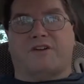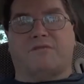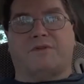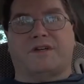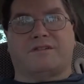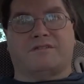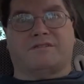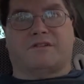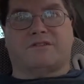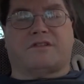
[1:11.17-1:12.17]
a bit, and
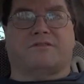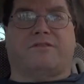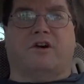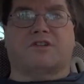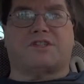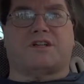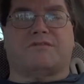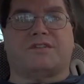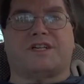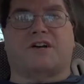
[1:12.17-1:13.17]
all the fall stuff
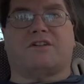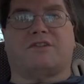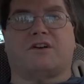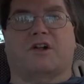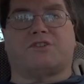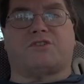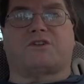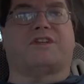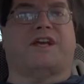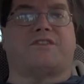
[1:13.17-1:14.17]
is out at the dollar
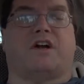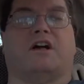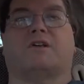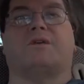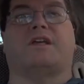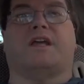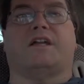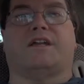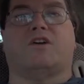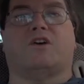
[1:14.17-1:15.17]
stores. They got their Halloween
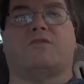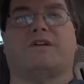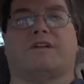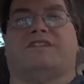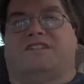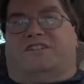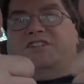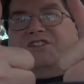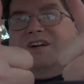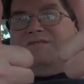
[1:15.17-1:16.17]
candy out already. Good
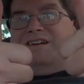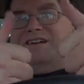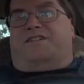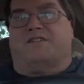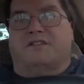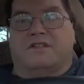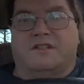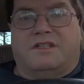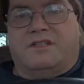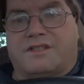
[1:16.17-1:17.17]
job, guys.
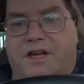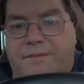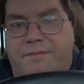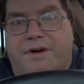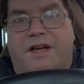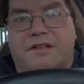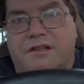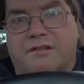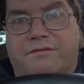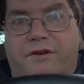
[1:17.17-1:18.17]
So I may buy a
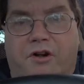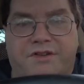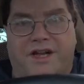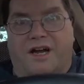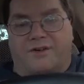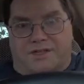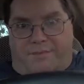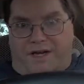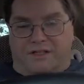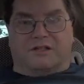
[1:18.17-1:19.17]
little fall. I always
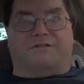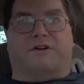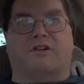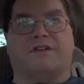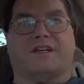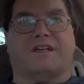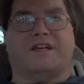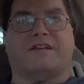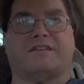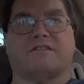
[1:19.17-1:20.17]
buy a little fall
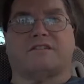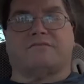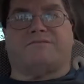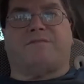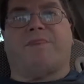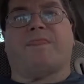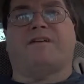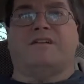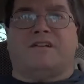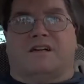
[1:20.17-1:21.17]
knick-knack and a little
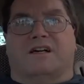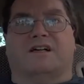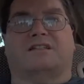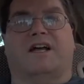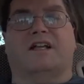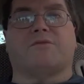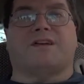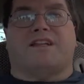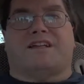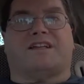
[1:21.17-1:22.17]

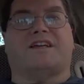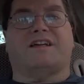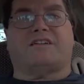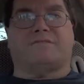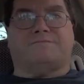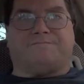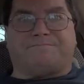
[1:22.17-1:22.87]
Halloween knick-knack. And